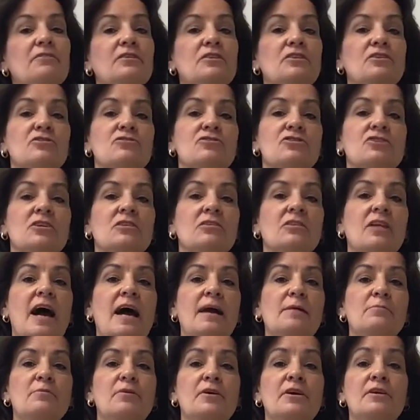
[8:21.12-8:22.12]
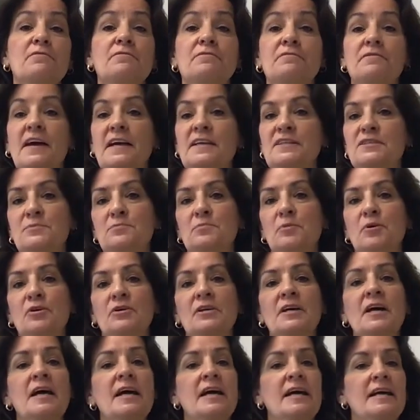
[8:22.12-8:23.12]
Volusia Library,
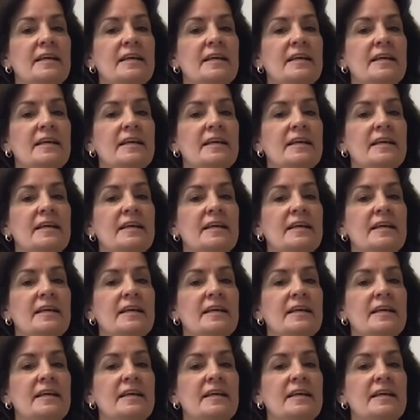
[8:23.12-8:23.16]
Facebook,